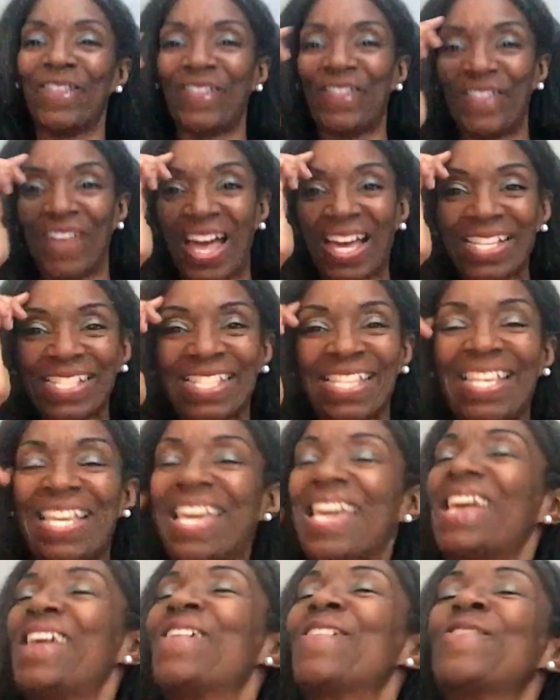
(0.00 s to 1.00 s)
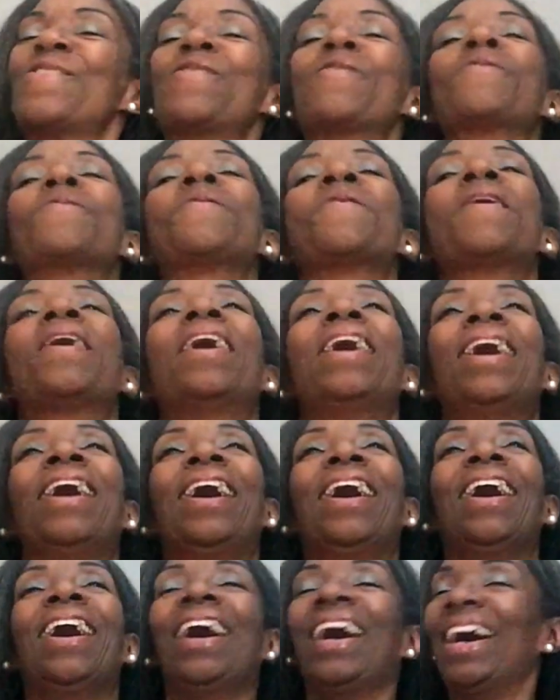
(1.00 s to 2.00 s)
foxy hair.
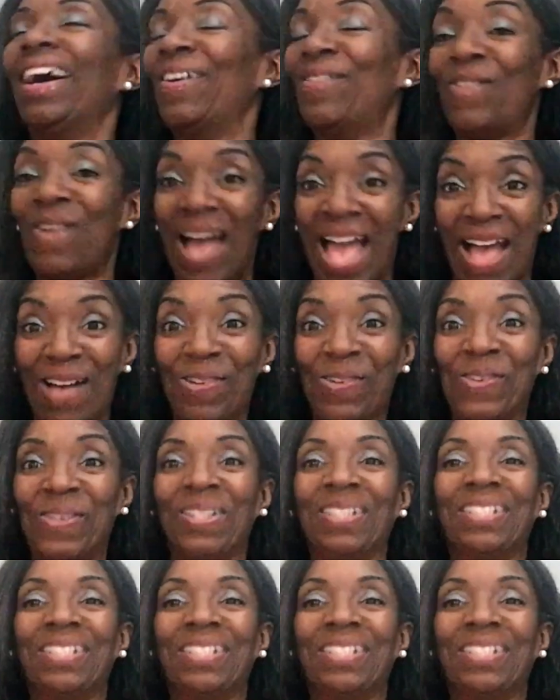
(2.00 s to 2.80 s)
Wow.